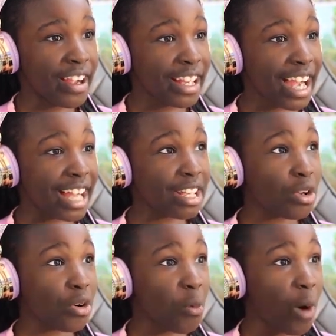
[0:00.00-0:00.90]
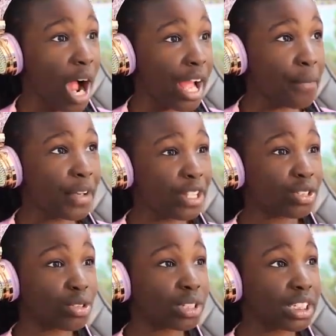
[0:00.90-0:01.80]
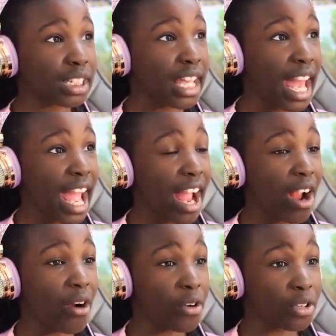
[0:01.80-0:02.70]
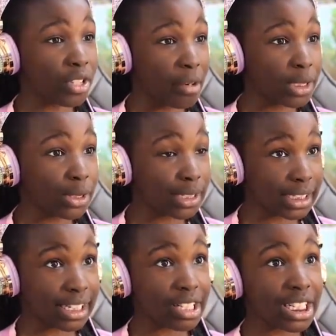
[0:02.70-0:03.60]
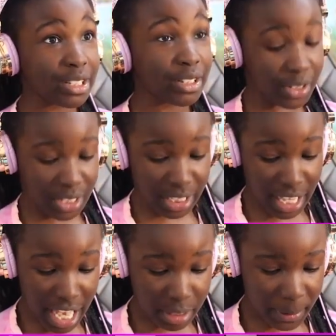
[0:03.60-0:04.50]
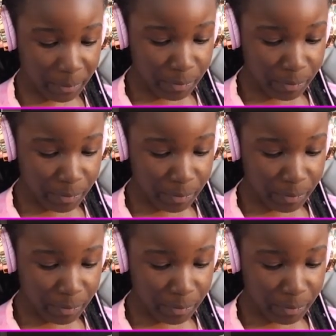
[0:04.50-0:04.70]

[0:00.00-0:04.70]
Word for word: Guys, I don't know why I'm being so scared. I'm so scared that they're going to catch me.